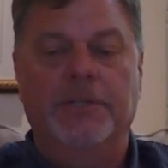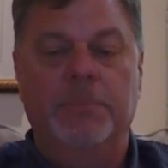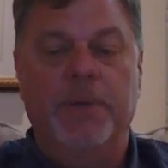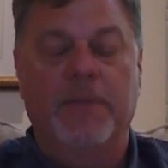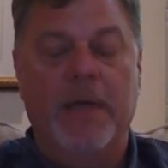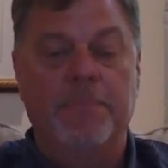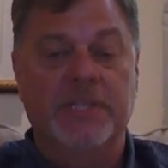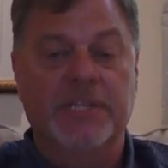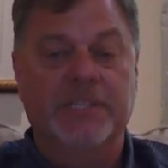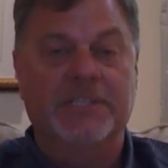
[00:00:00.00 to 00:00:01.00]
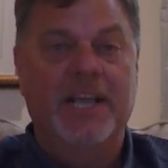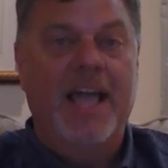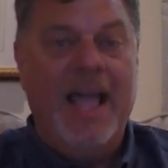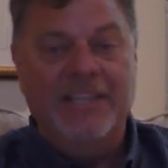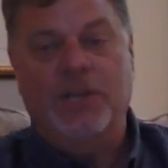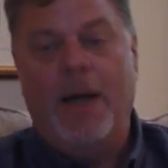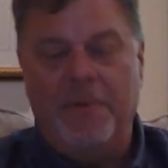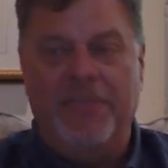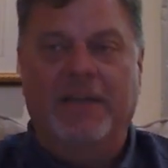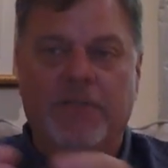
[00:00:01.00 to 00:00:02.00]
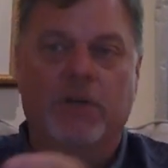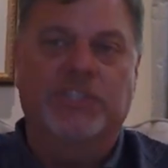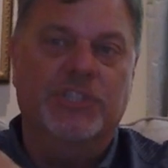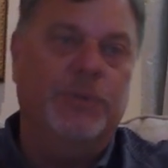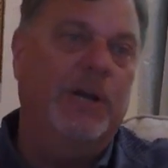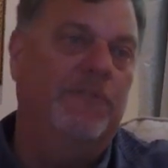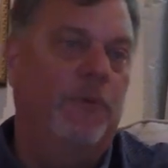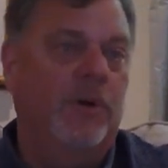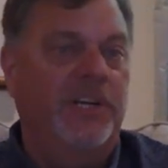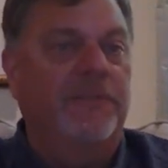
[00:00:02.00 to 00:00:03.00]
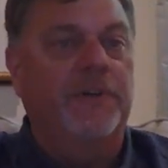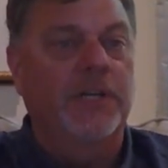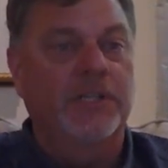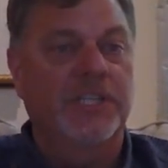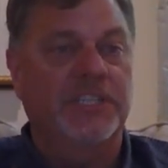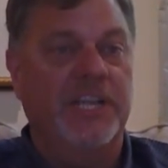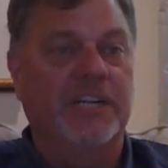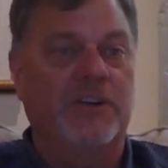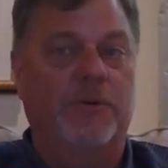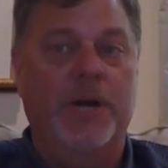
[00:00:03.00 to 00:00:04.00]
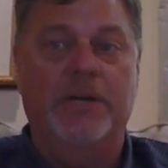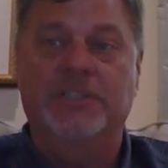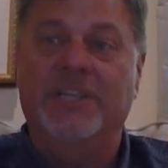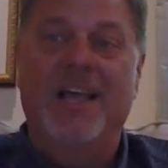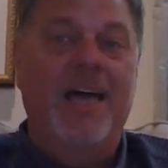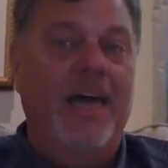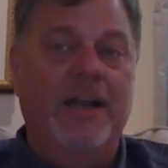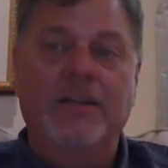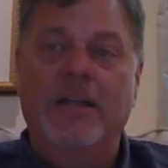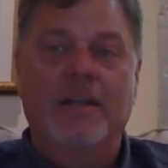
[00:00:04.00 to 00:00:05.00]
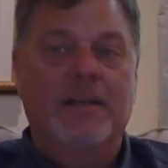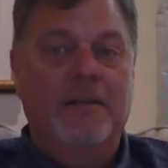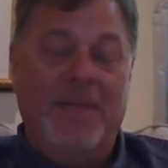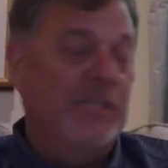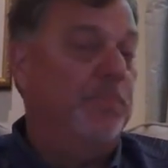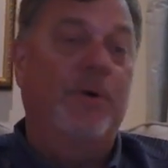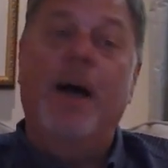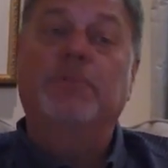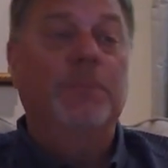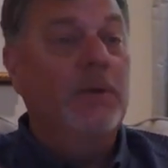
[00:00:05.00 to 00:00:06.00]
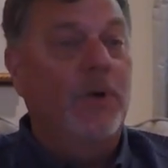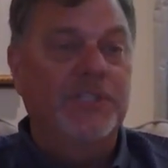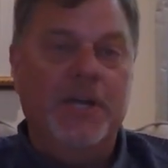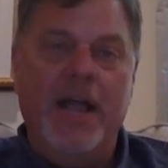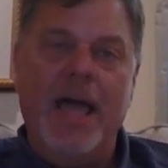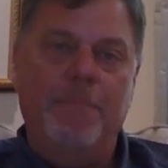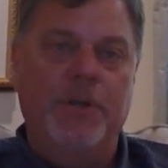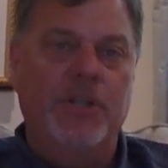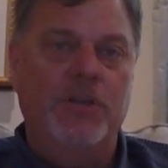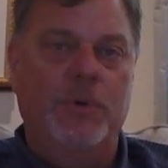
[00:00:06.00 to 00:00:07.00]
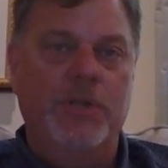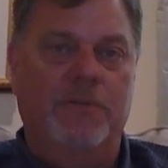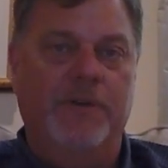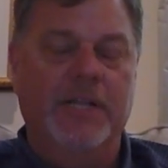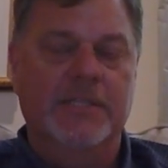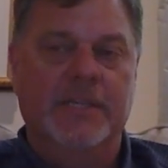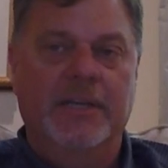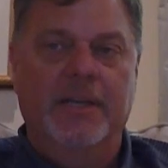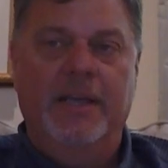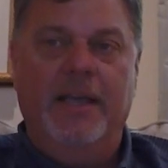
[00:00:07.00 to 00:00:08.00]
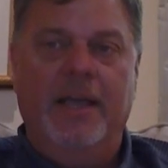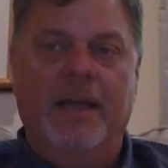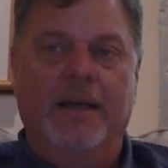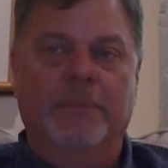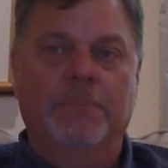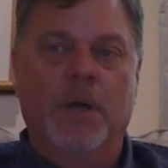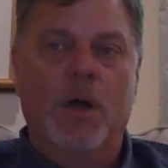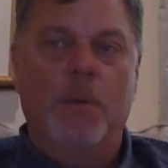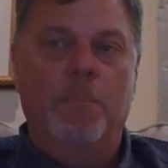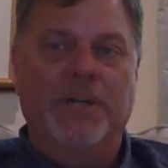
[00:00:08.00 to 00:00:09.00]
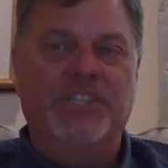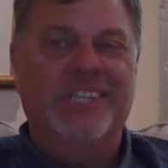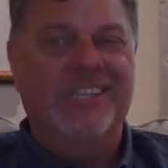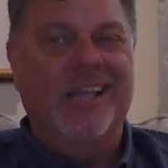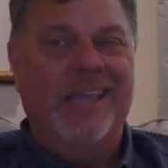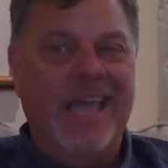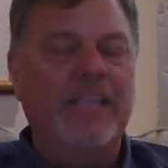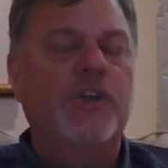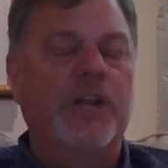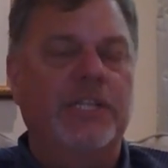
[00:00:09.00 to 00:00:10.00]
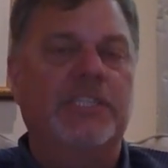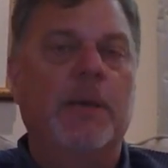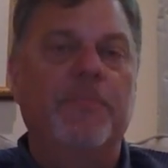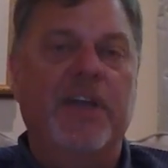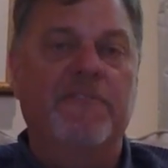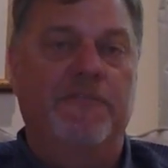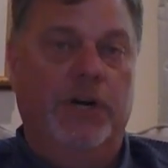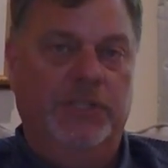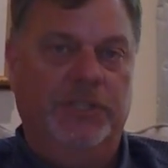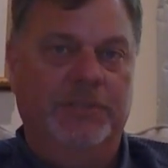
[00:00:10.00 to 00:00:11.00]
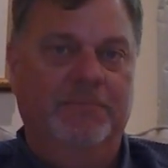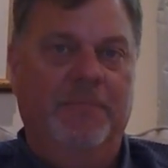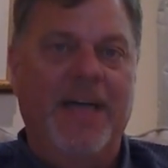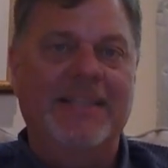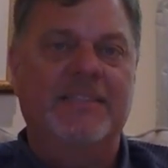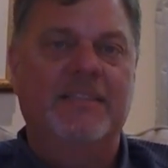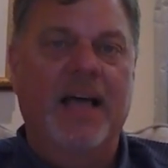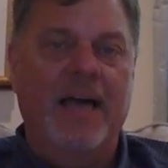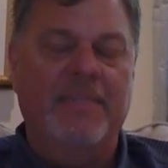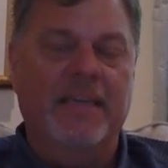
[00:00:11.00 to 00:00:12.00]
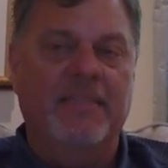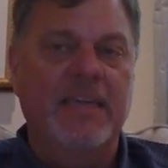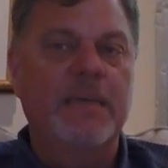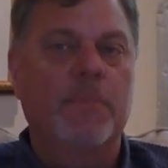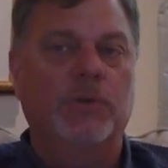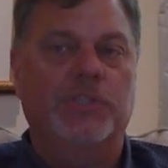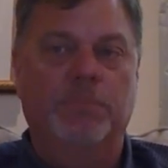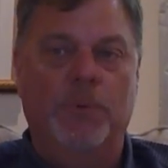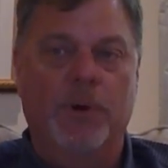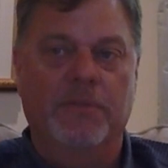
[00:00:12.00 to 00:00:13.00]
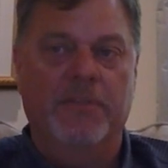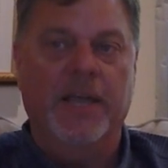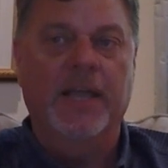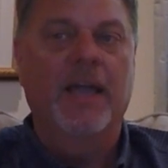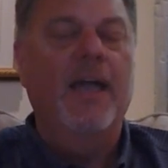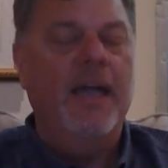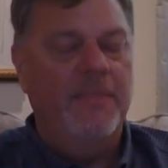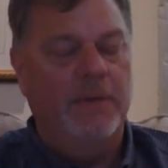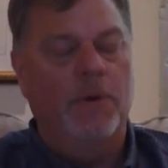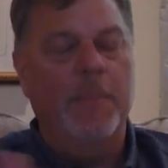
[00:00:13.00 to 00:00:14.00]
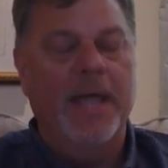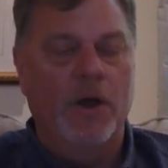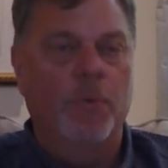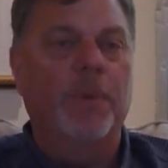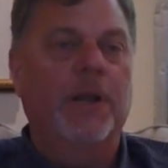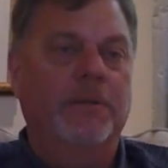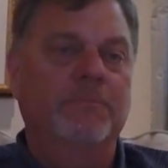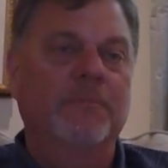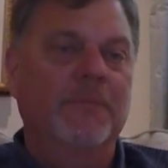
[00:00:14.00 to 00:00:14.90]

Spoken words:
to build that business. And so I would think of those as 3 or 4 different and distinct careers, and that's probably what's going to happen to you and your friends. But just get good at something first. That's, I think, the most important thing, and then remain open, and